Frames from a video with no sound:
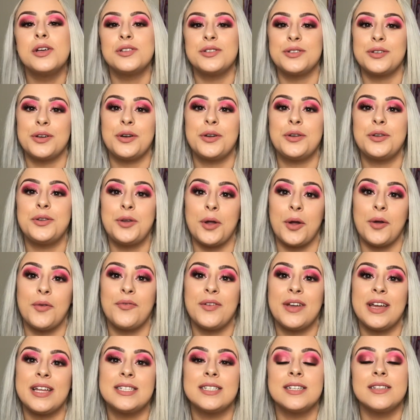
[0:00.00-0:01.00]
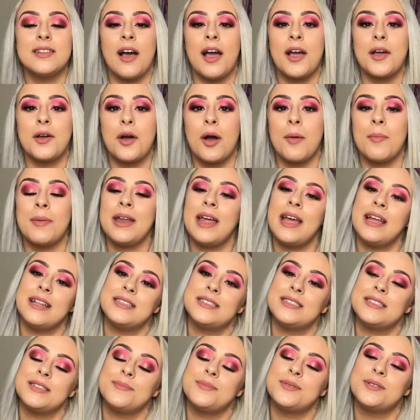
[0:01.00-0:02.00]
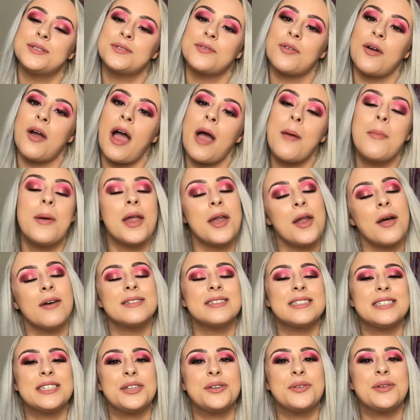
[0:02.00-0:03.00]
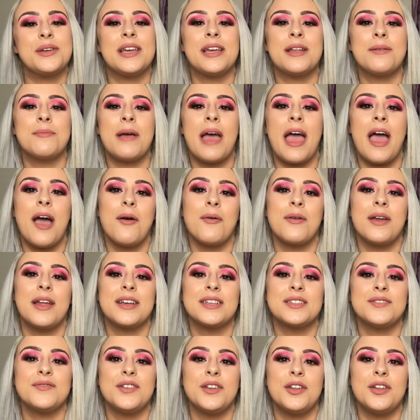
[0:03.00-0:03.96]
So don't forget to like, comment, and subscribe, and I'll see you in our next